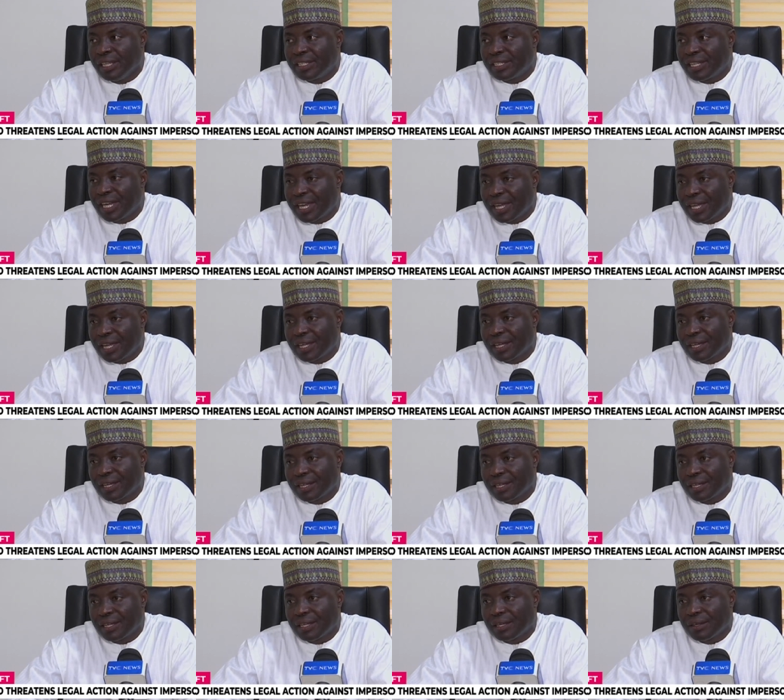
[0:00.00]
the tank
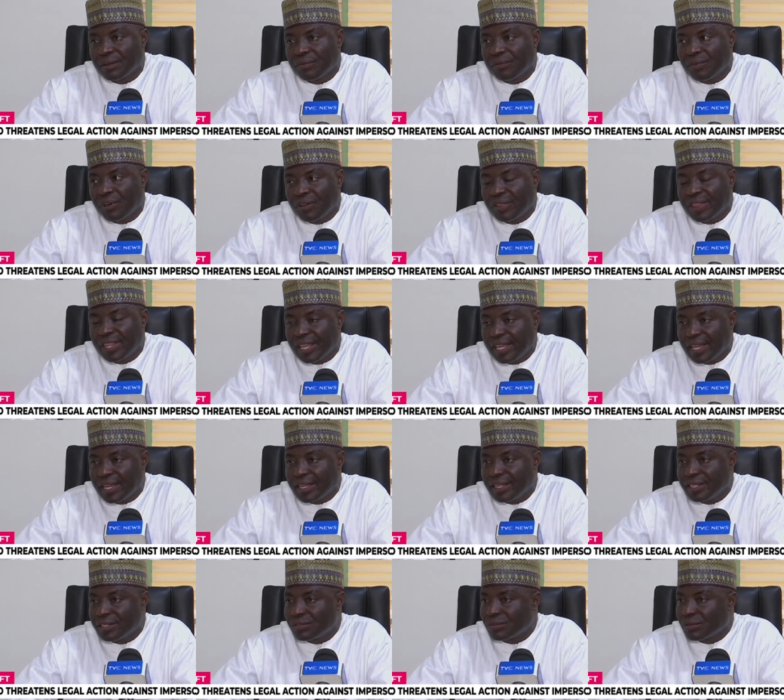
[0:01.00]
found
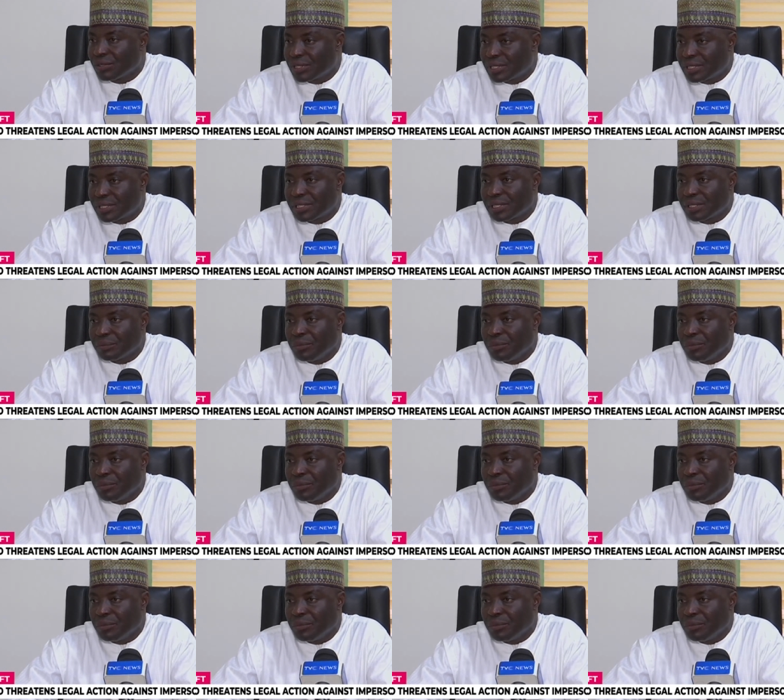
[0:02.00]
there is not